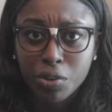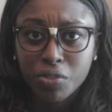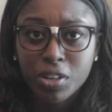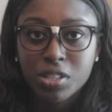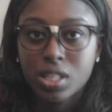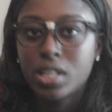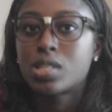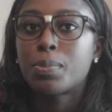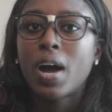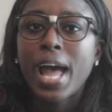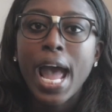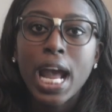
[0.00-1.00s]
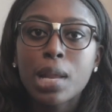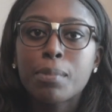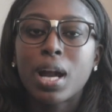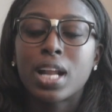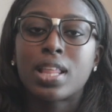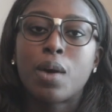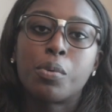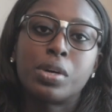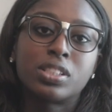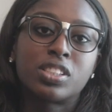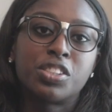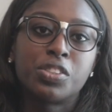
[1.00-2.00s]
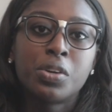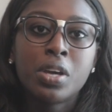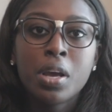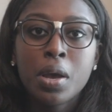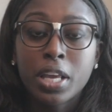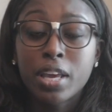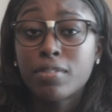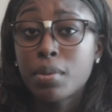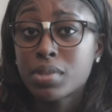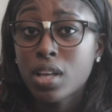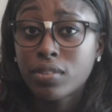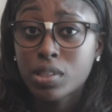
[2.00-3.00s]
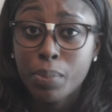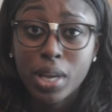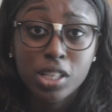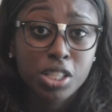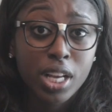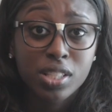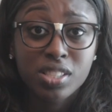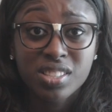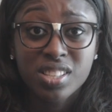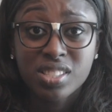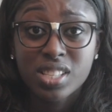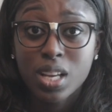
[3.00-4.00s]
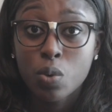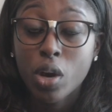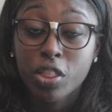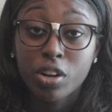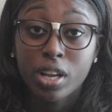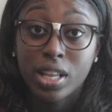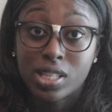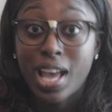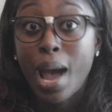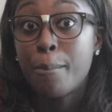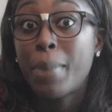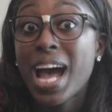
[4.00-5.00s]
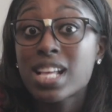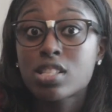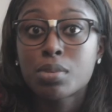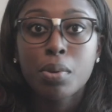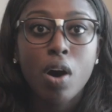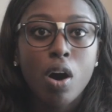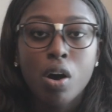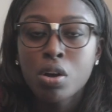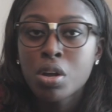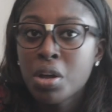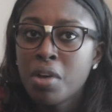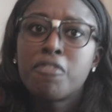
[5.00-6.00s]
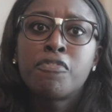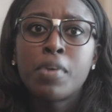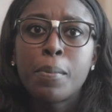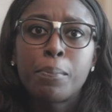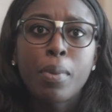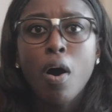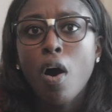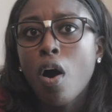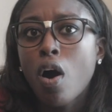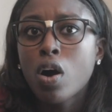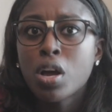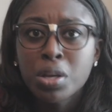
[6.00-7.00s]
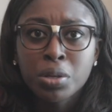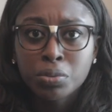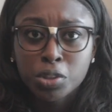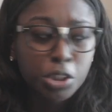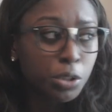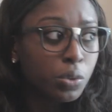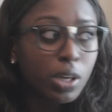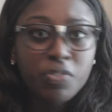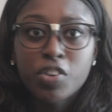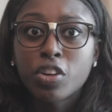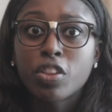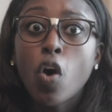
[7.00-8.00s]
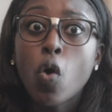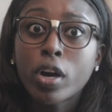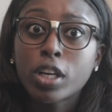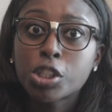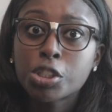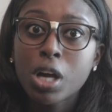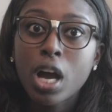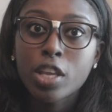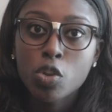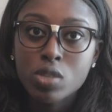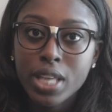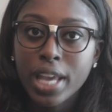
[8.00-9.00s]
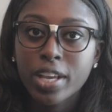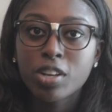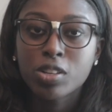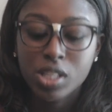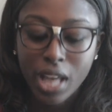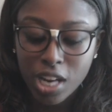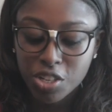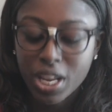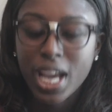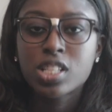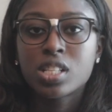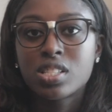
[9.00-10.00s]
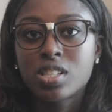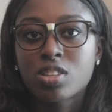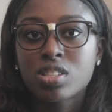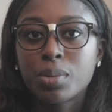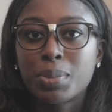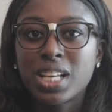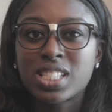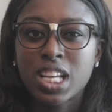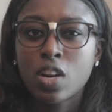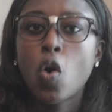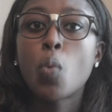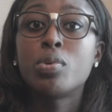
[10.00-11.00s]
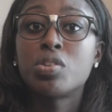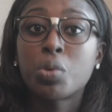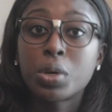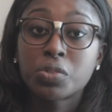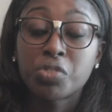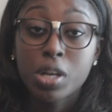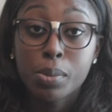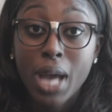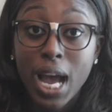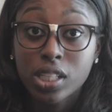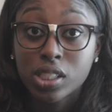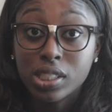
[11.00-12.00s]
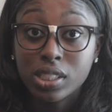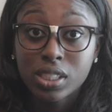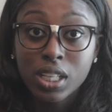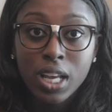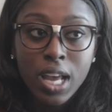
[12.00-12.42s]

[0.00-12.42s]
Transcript: University. It's about anybody that wants to give themselves the best chance to succeed, whether it's at basketball, football, shoot, if you're in the orchestra, you take your education seriously because it can open doors for your passions.